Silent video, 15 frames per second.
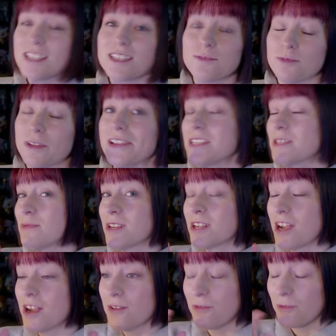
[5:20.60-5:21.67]
placement
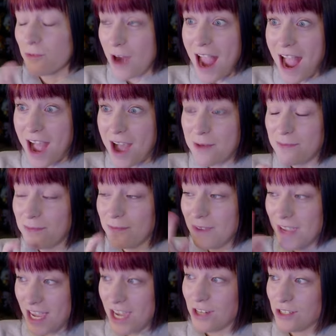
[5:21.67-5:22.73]
of rap
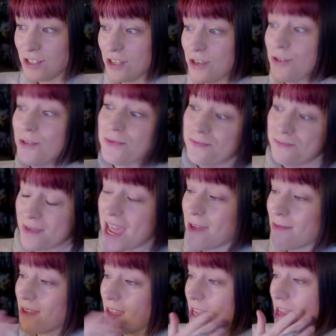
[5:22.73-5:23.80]
here too?
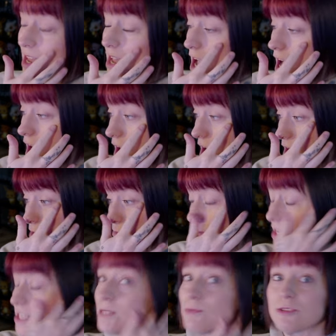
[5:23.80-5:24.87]
Maybe. But
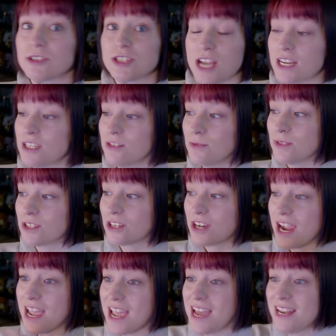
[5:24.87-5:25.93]
his projection was
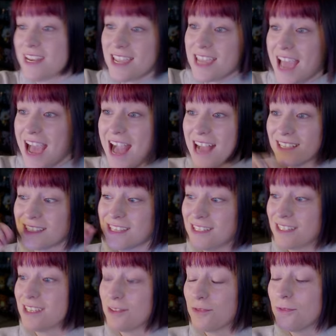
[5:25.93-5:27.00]
great, and he
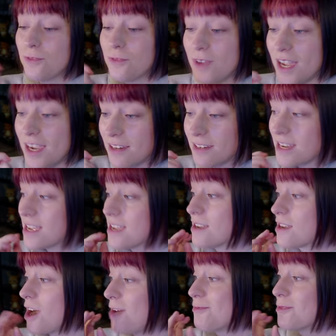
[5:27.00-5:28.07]
accented very
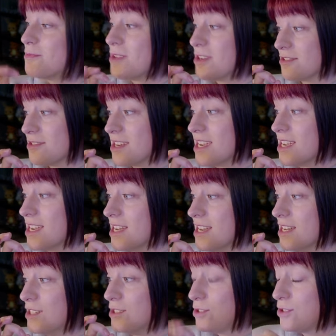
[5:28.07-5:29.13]
complimentary
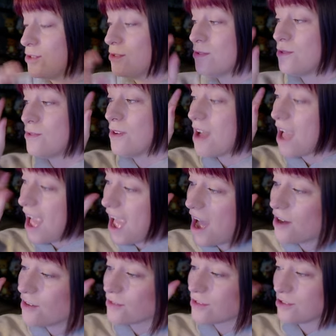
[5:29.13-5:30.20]
to
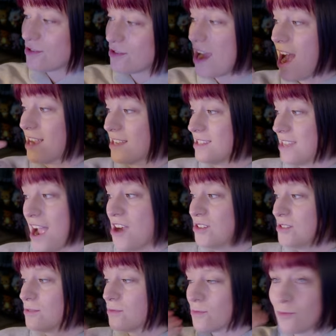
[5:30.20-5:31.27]
how the track
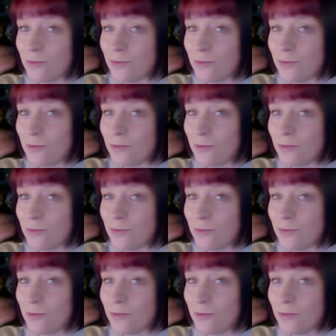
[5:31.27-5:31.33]
sounds from what